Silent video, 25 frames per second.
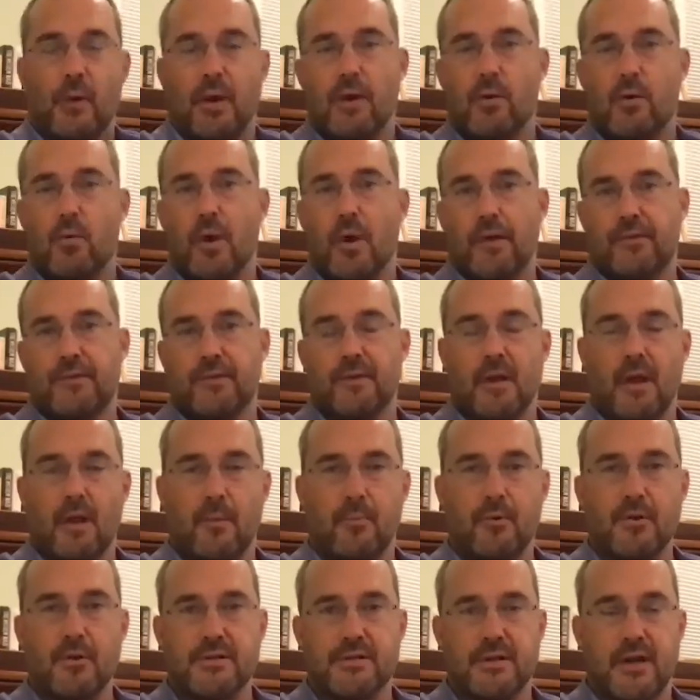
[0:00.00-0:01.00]
question. I
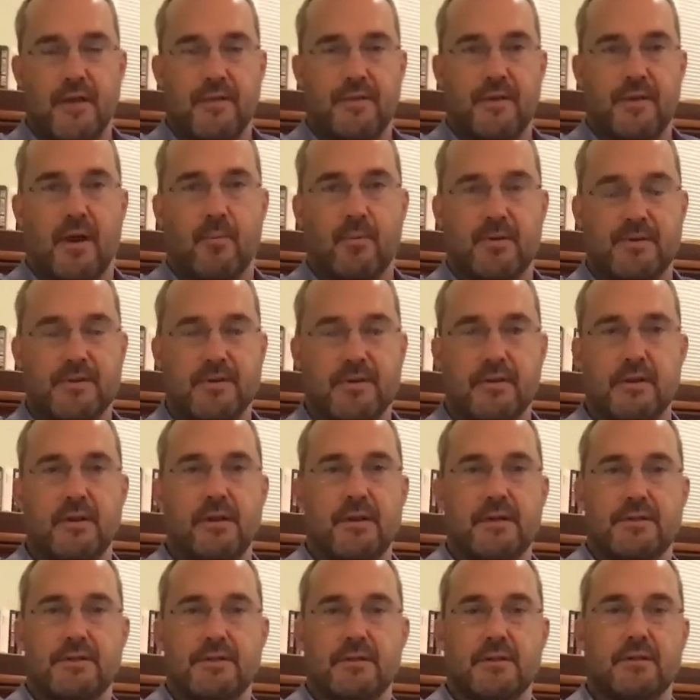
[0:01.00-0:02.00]
appreciate the
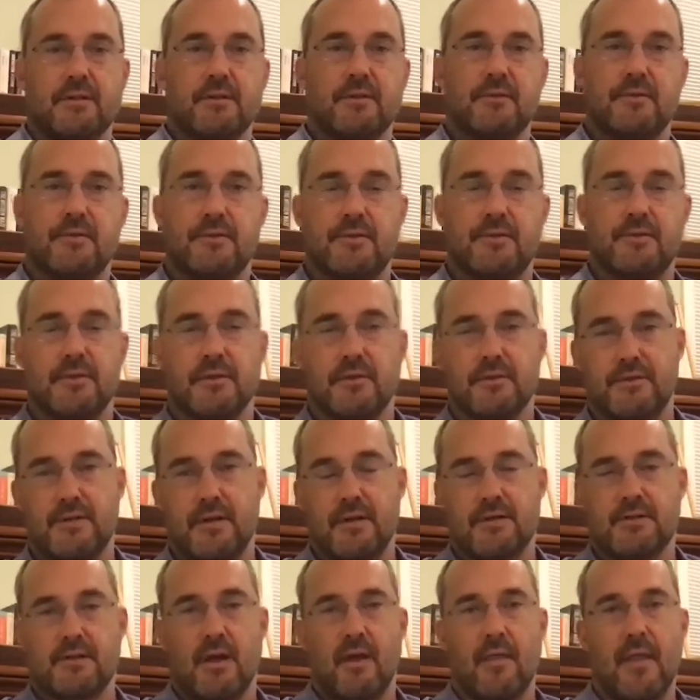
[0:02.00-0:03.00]
opportunity to
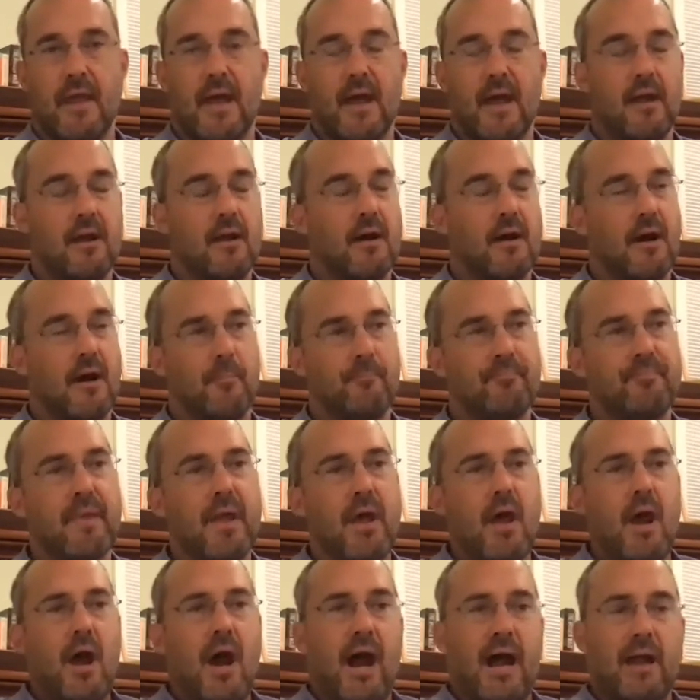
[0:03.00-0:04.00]
touch on that.
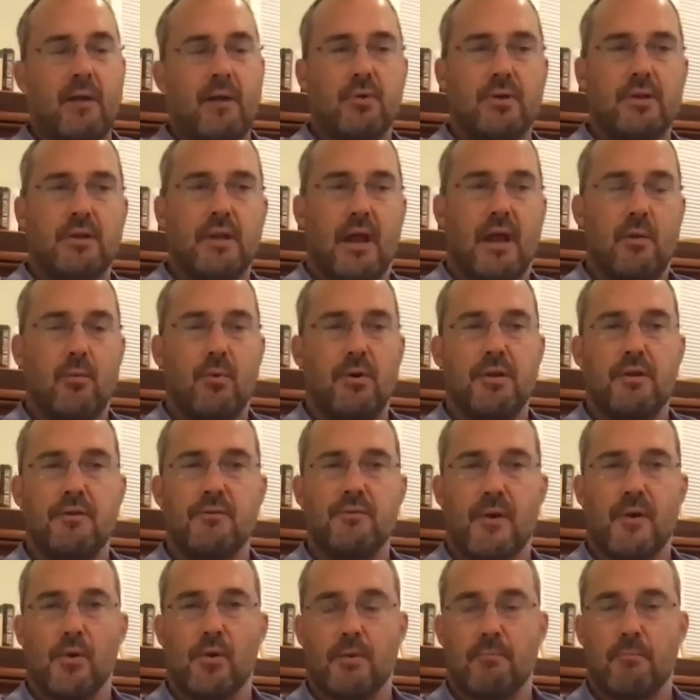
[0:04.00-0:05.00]
I would
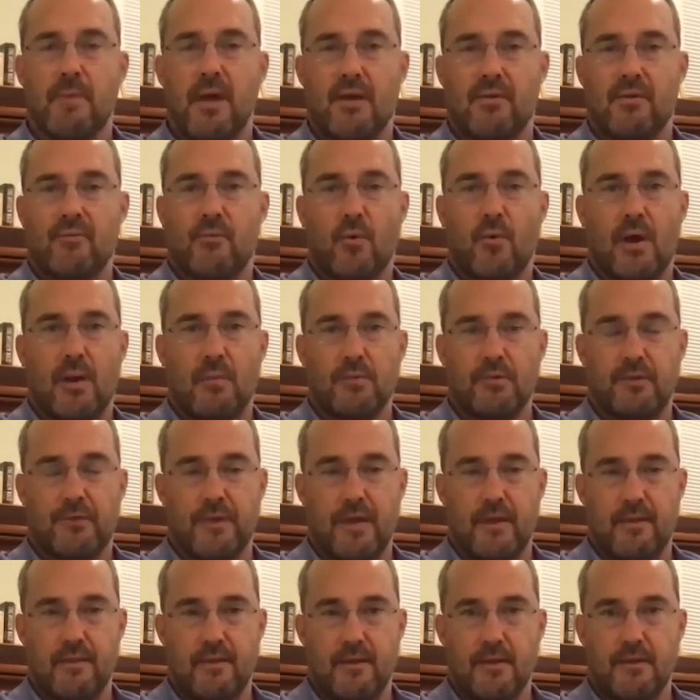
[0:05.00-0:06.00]
invoke a metaphor. I would
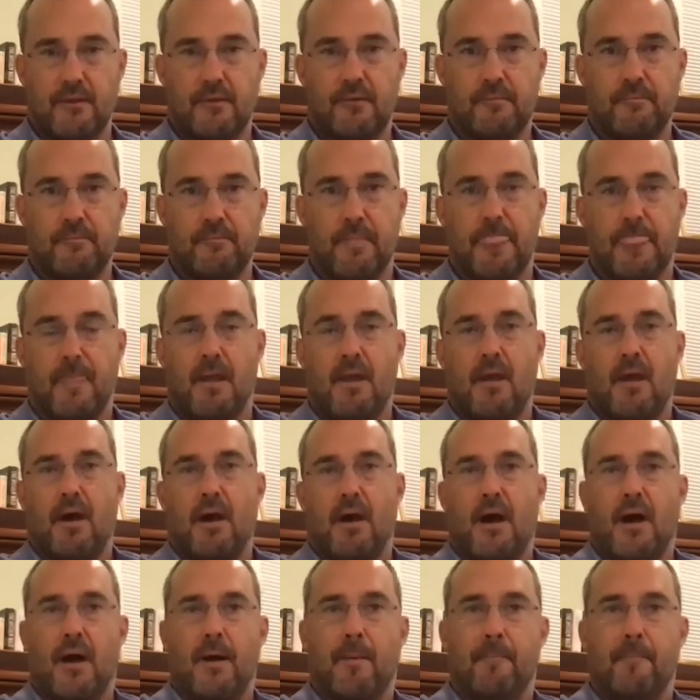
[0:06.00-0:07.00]
say this.
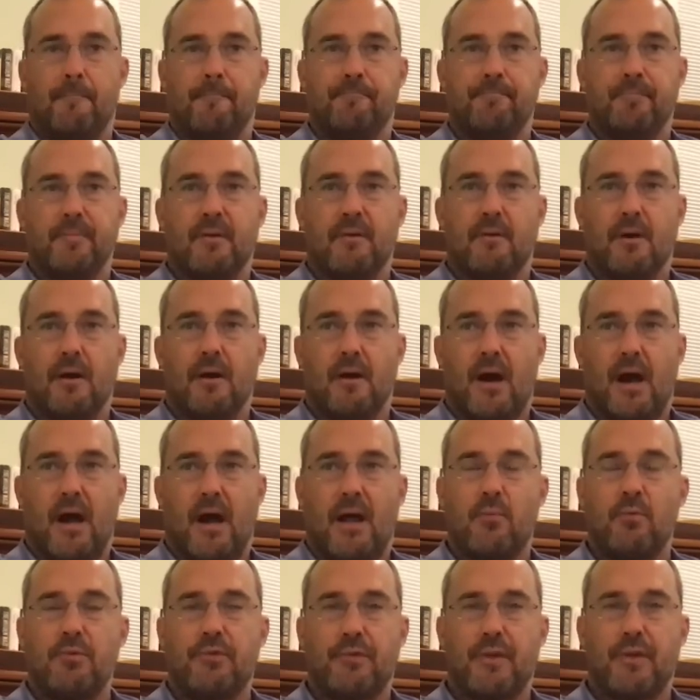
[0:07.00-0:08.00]
I
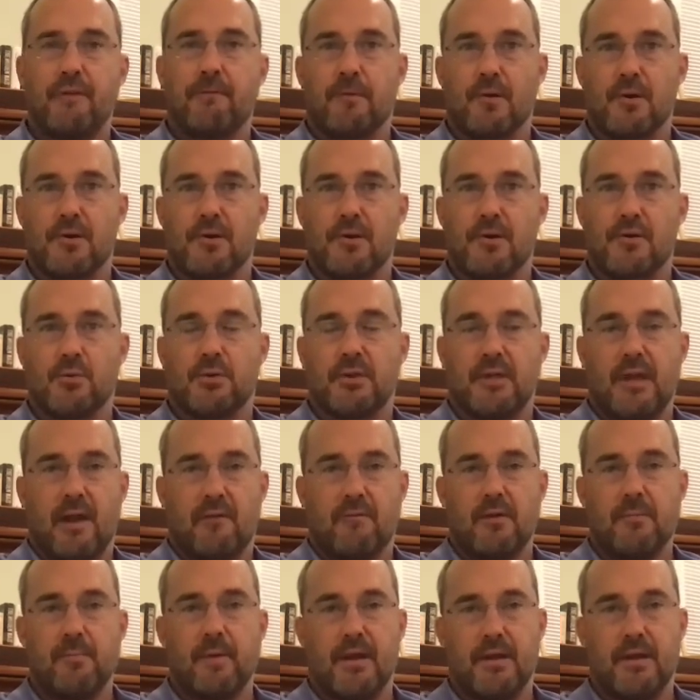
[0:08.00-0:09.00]
would say virtually
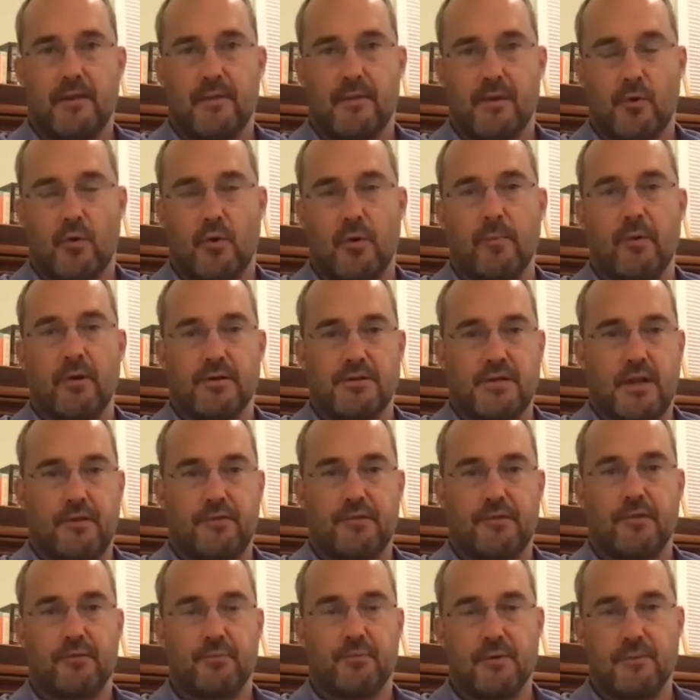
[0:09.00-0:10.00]
everybody in the criminal
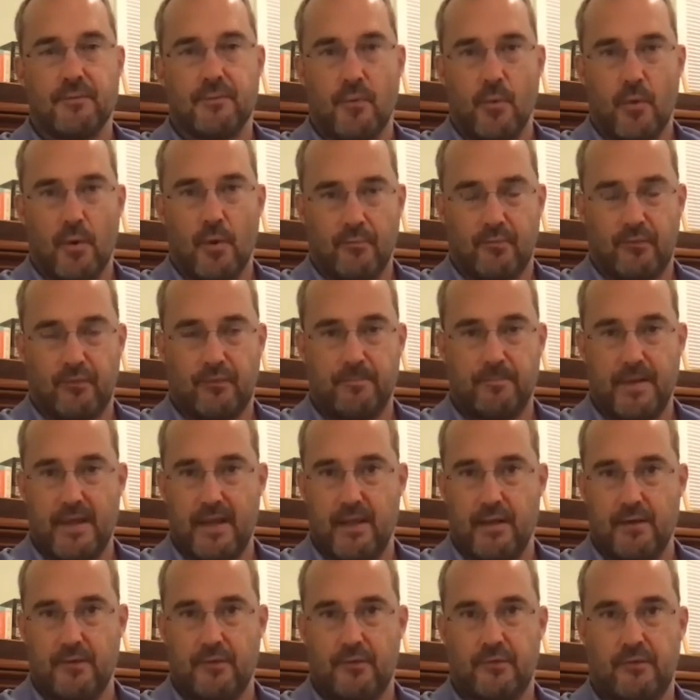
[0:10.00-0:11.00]
justice reform
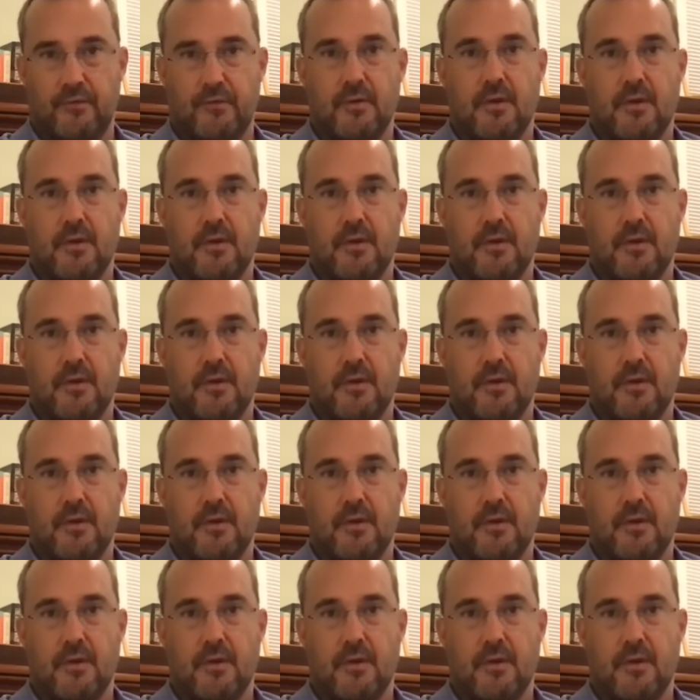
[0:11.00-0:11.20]
space